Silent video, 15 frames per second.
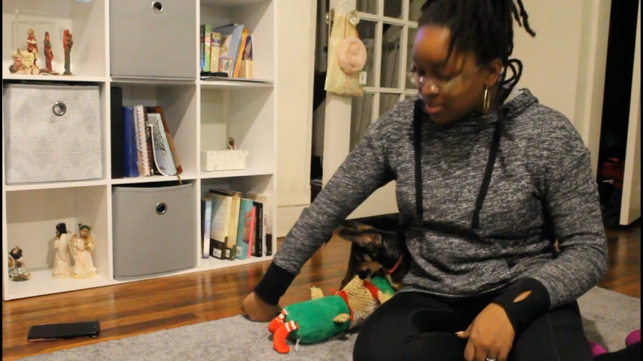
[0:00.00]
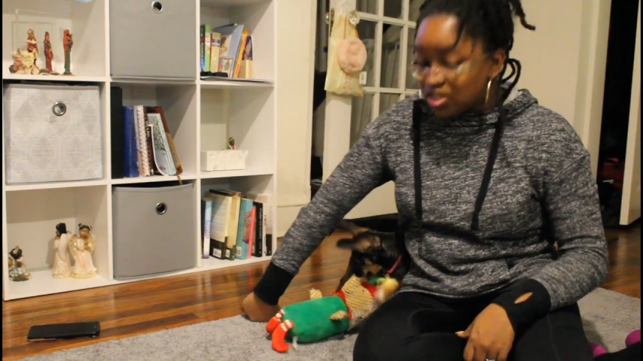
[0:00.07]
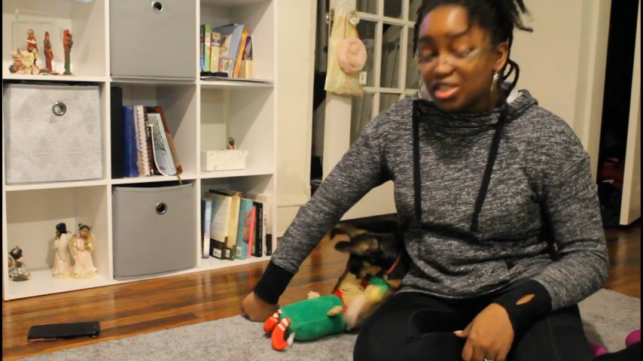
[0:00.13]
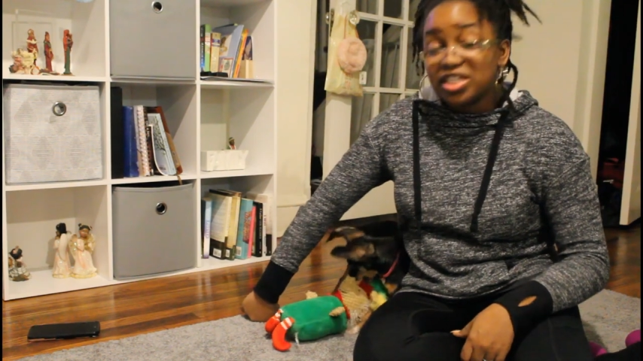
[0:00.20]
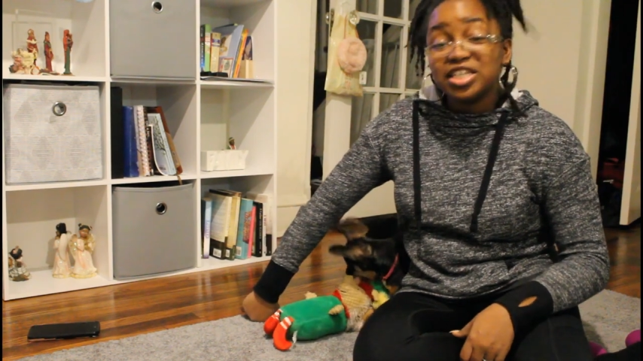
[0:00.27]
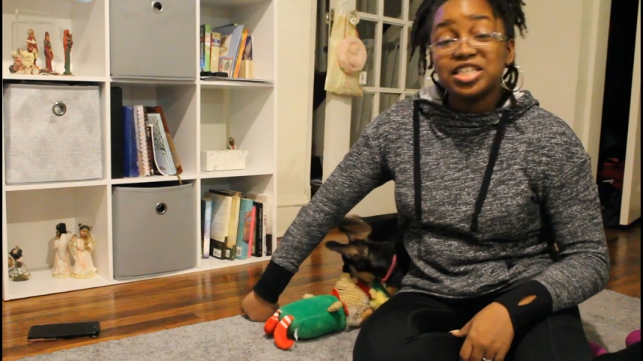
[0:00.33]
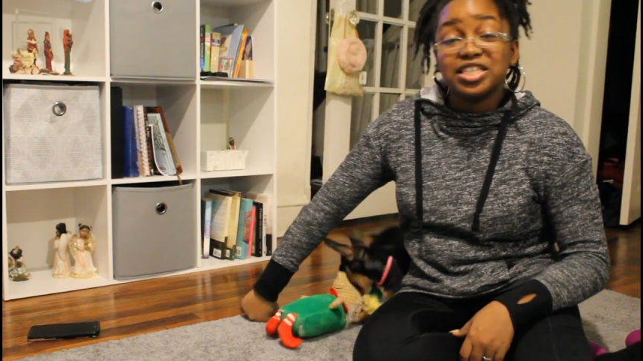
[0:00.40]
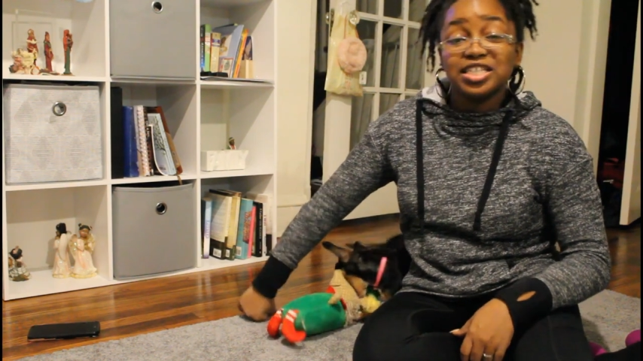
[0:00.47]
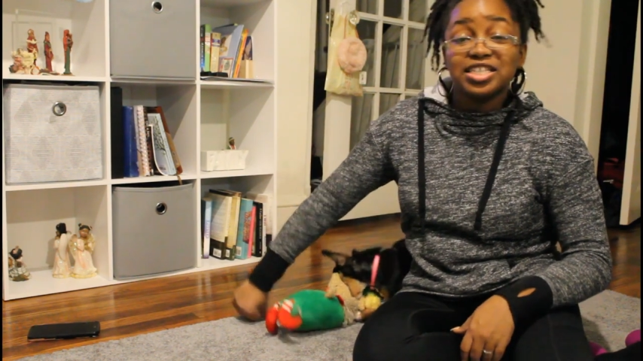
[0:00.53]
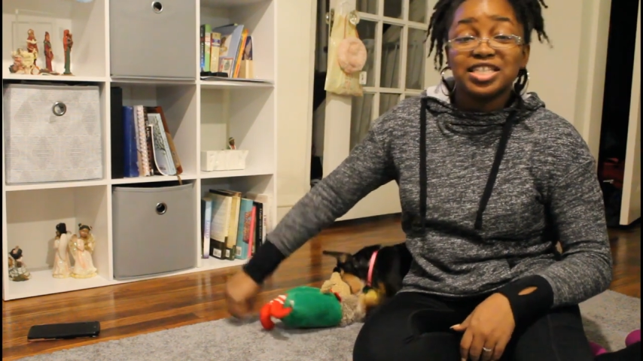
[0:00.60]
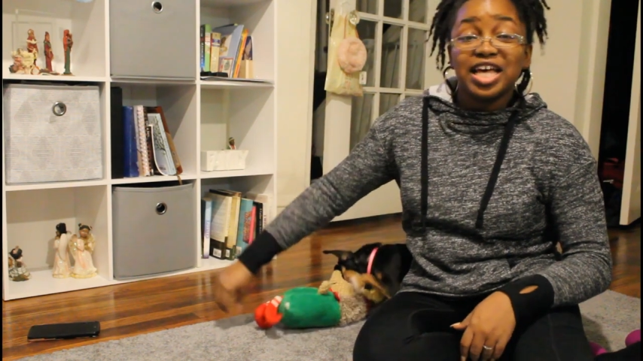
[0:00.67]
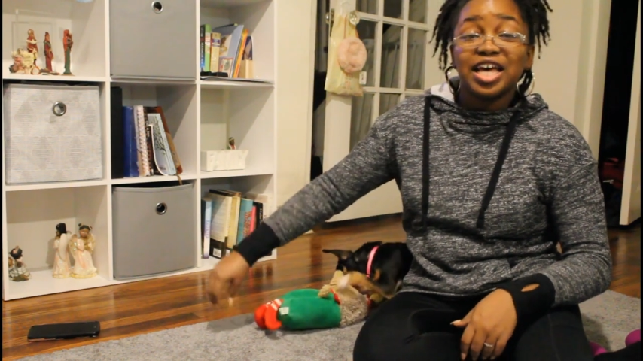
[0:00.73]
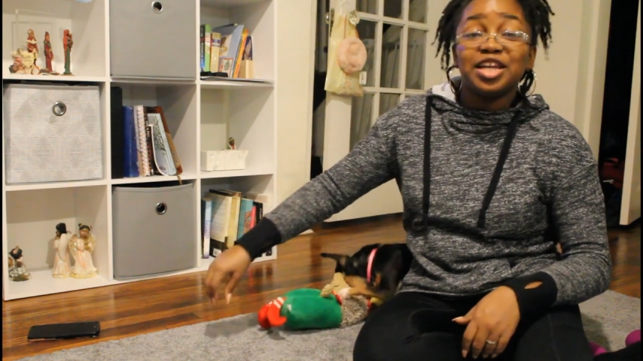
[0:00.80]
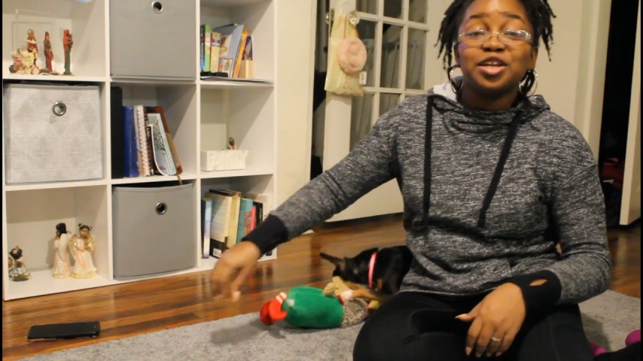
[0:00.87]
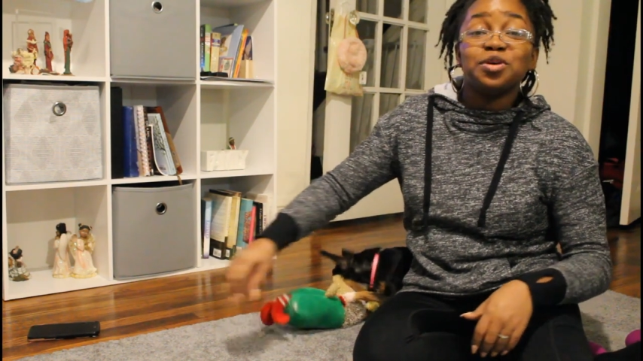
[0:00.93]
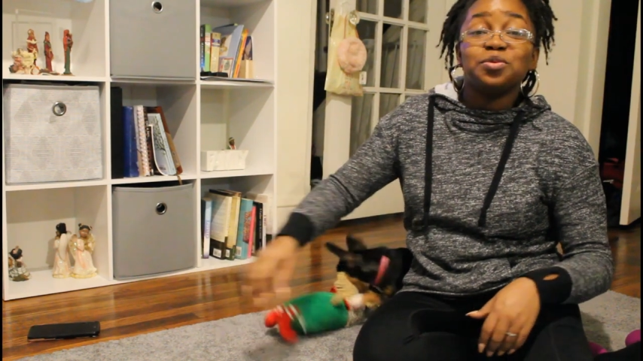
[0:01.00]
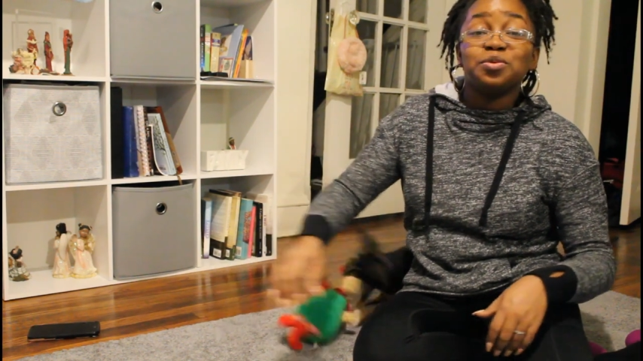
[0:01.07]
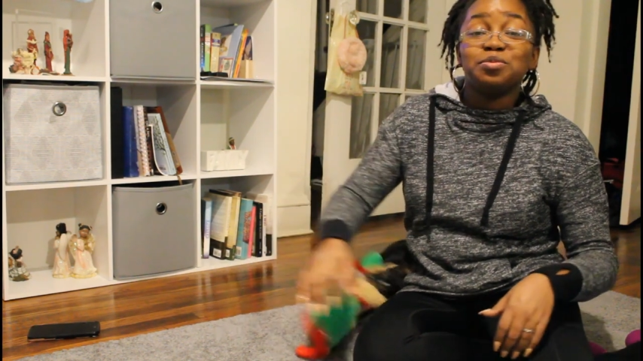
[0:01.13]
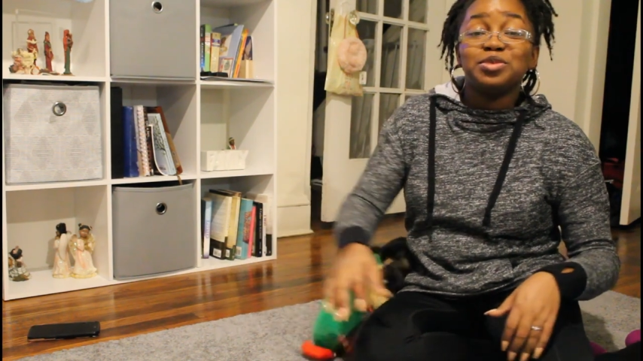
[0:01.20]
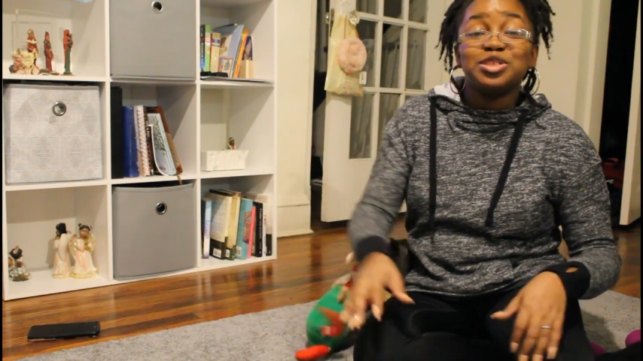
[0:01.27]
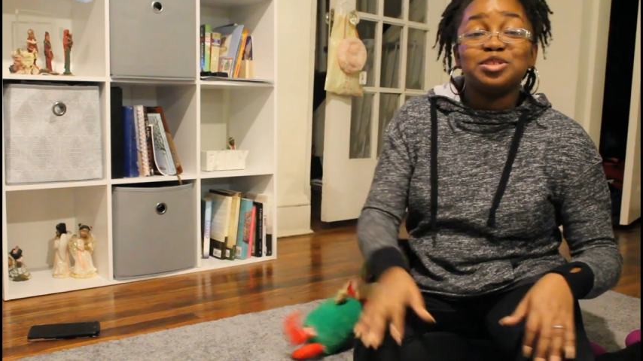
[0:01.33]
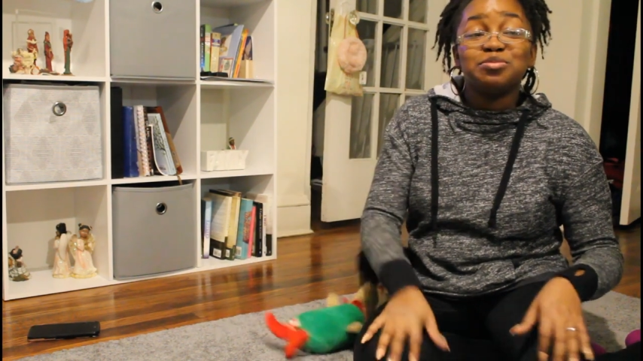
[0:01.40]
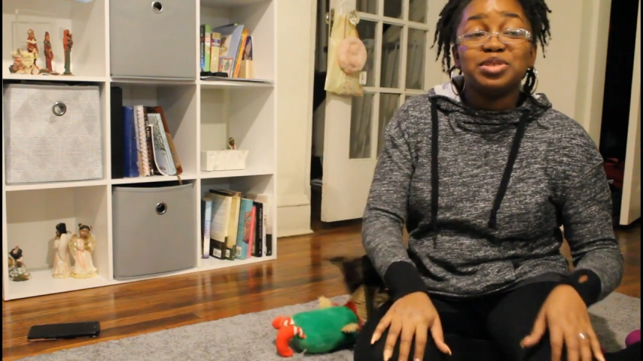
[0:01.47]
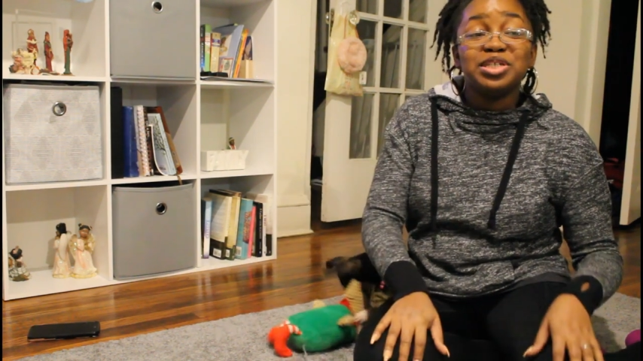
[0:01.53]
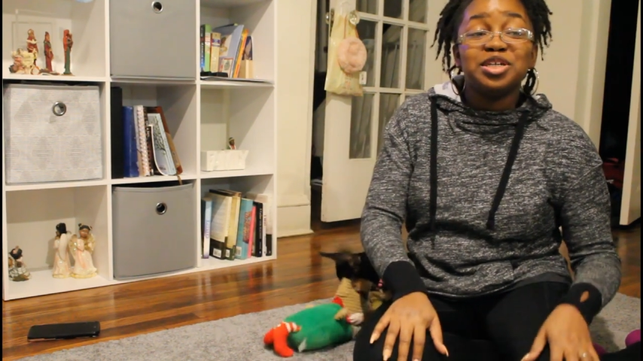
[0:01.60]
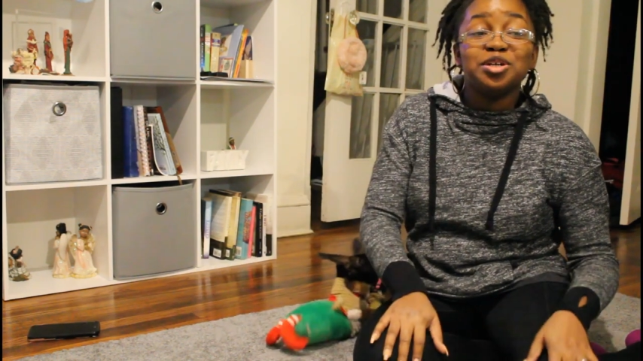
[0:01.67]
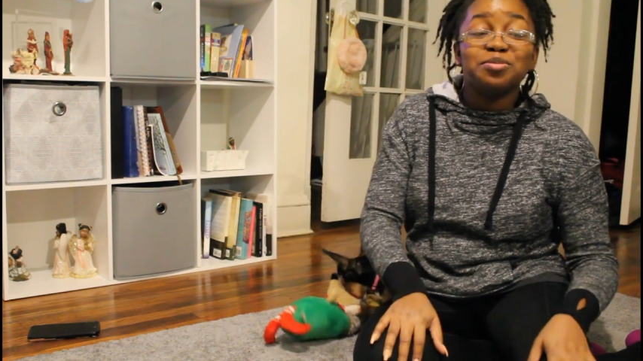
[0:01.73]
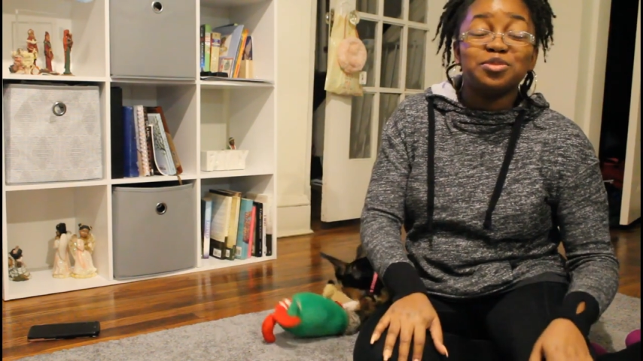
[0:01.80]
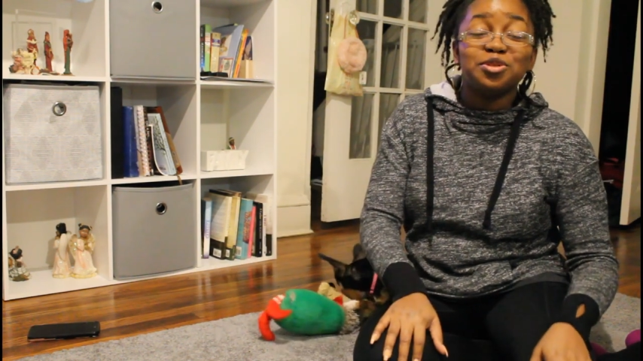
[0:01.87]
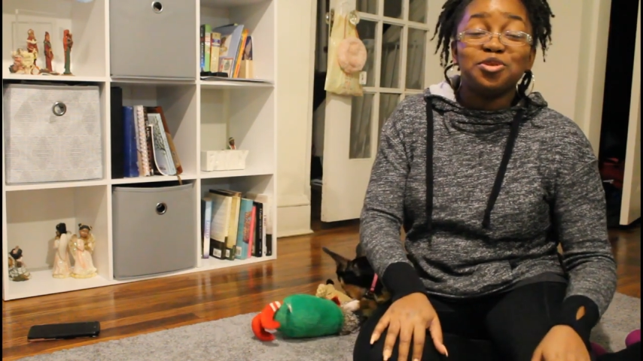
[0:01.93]
She gets excited when Mr. B
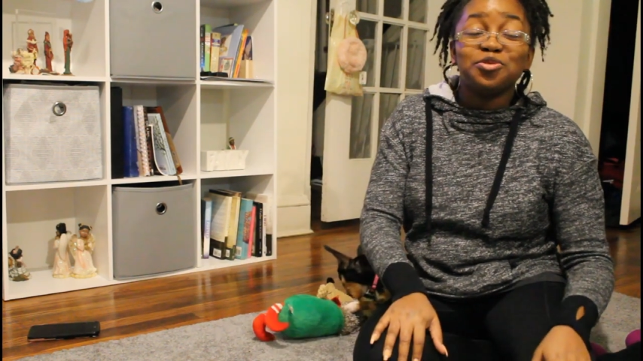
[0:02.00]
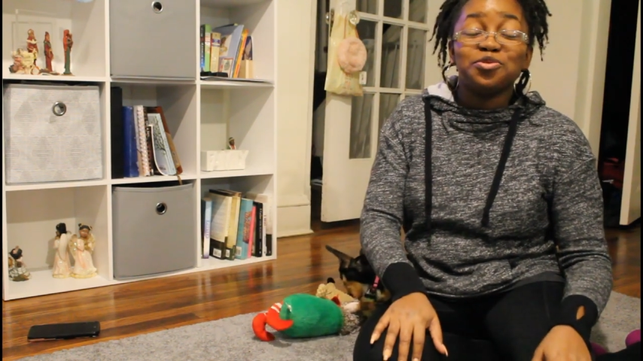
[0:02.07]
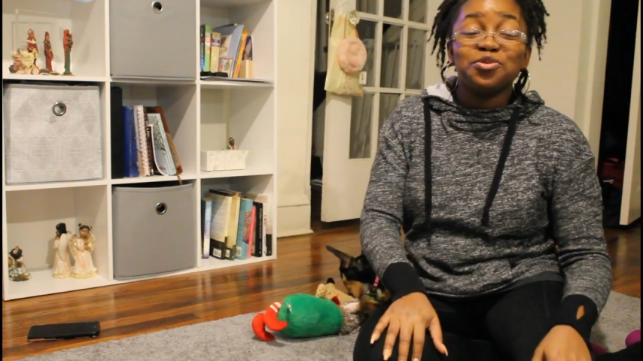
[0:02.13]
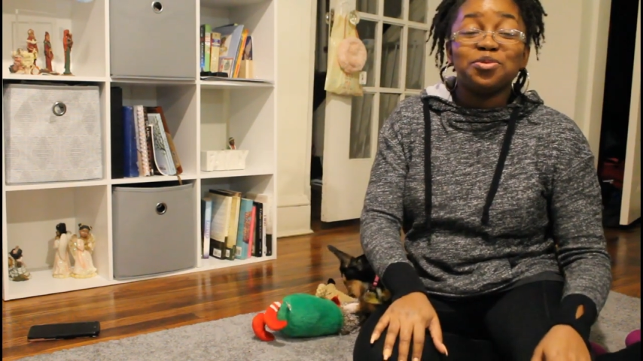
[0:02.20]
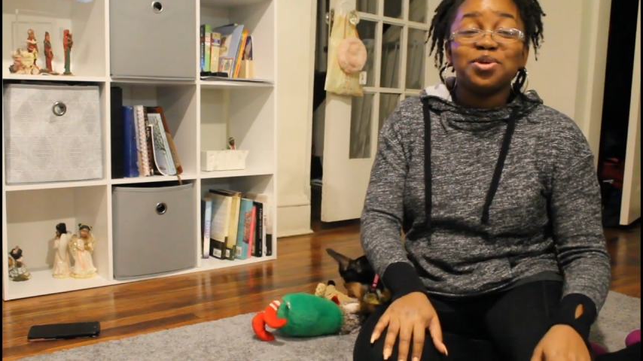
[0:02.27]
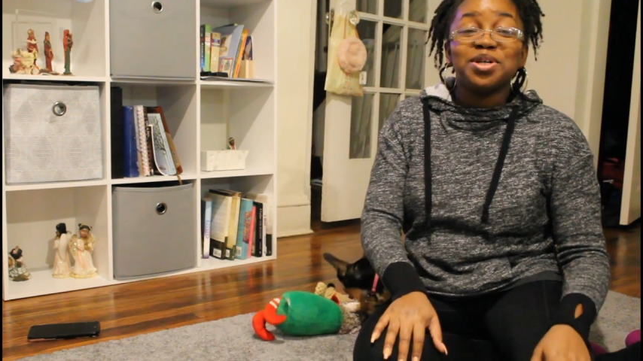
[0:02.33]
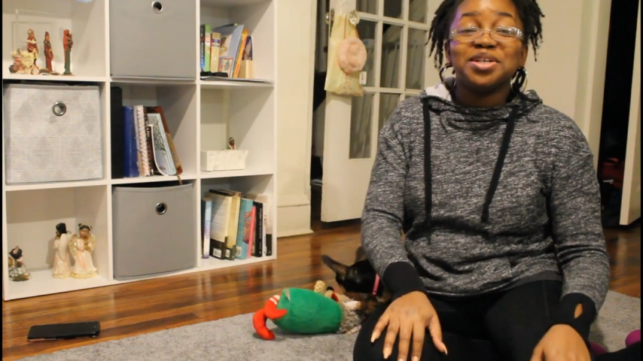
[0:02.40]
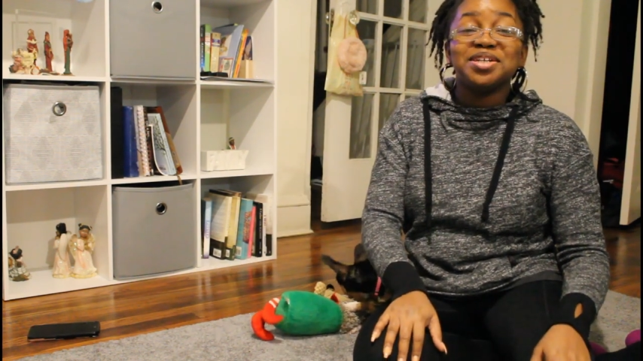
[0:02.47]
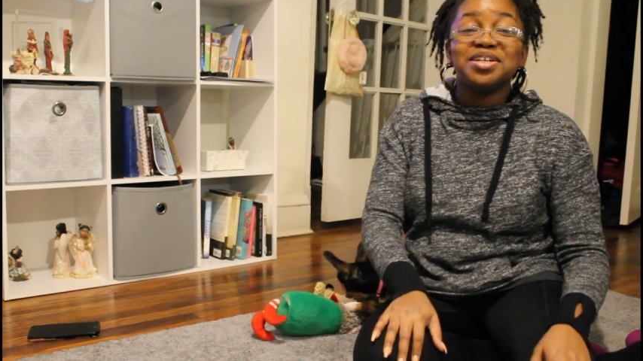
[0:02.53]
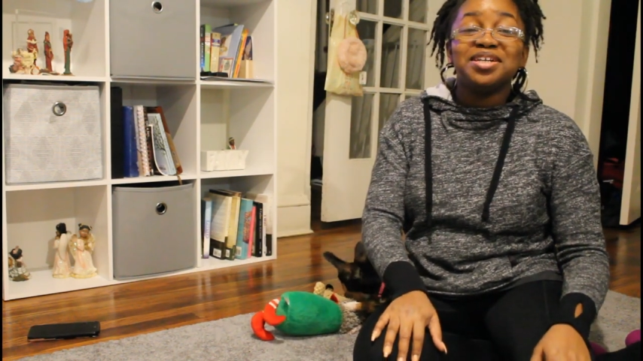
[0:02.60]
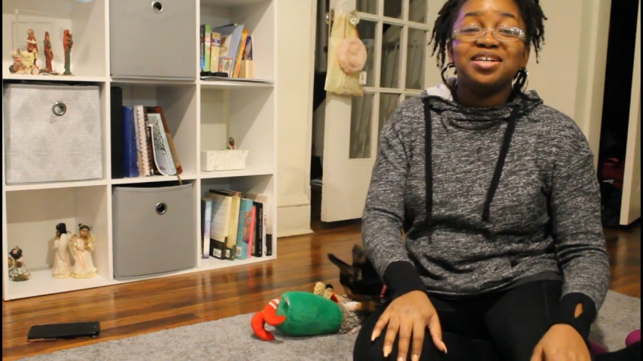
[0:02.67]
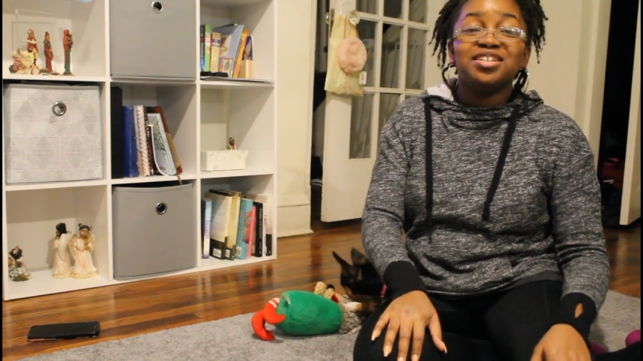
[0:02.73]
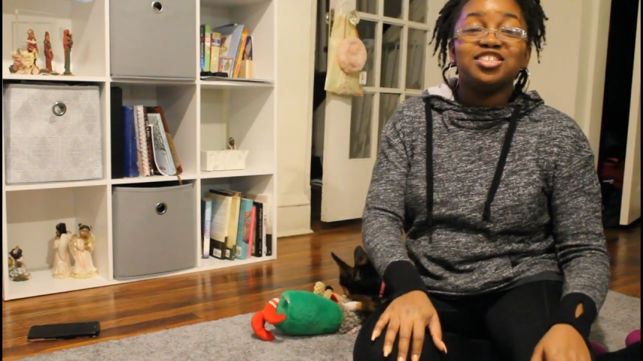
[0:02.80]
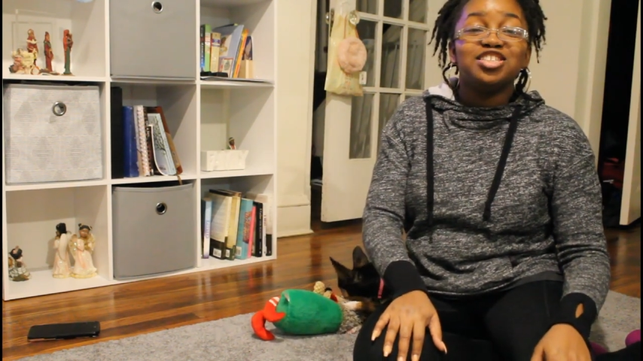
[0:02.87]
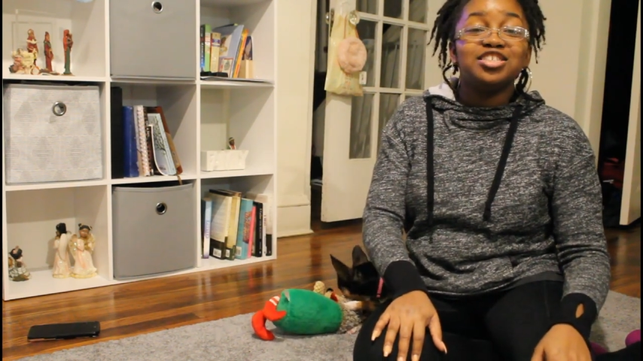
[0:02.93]
comes over.